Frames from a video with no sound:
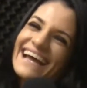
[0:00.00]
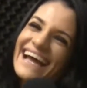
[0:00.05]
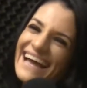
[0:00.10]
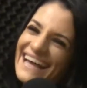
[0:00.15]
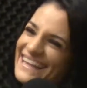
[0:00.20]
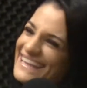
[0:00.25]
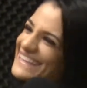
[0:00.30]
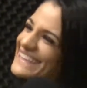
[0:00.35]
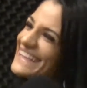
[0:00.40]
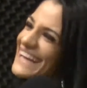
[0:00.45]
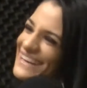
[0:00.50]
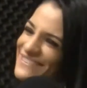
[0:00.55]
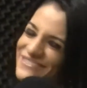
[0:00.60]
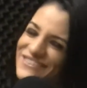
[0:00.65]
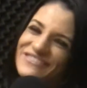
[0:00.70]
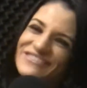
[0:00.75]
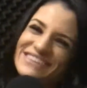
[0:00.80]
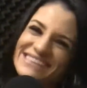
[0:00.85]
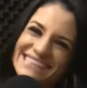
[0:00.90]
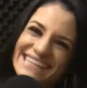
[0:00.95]
and a lot of
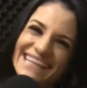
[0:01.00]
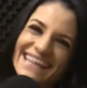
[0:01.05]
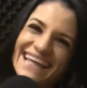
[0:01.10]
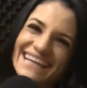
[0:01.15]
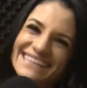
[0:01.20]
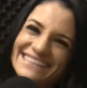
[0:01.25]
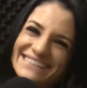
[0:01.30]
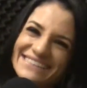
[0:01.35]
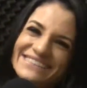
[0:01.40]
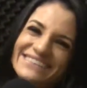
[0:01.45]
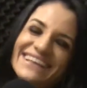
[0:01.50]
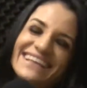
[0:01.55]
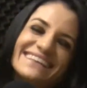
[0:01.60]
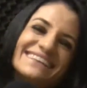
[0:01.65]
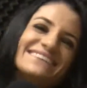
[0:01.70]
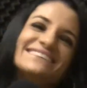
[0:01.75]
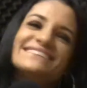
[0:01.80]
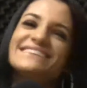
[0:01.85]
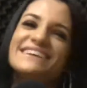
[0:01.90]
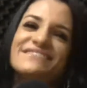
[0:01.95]
people say that too, that
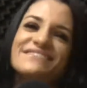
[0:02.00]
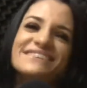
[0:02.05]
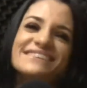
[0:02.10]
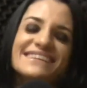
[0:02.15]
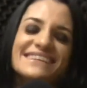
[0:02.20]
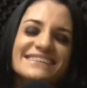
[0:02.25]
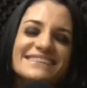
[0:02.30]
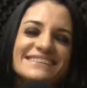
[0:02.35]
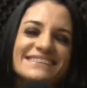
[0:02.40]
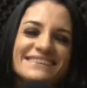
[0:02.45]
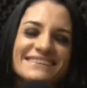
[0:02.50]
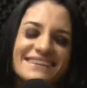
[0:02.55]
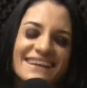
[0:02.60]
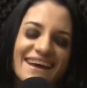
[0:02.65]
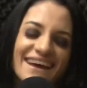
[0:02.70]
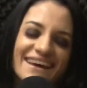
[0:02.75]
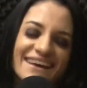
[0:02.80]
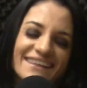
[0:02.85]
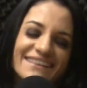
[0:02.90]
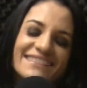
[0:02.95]
there's never such a
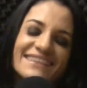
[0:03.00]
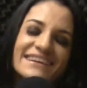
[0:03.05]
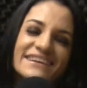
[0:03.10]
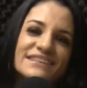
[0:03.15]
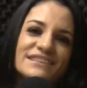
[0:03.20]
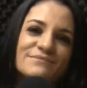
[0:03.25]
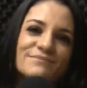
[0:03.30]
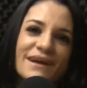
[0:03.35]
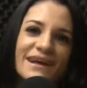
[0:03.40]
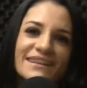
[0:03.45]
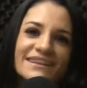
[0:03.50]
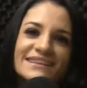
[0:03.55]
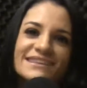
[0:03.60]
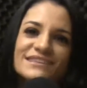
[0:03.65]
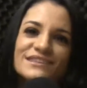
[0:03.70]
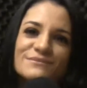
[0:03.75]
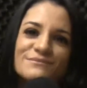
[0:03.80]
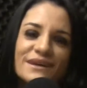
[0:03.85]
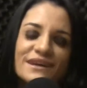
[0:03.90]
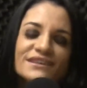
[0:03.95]
uh, thing as smiling
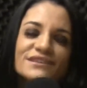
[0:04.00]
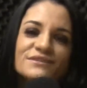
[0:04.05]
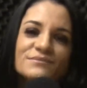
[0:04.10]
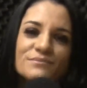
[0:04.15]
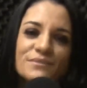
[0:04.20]
too much.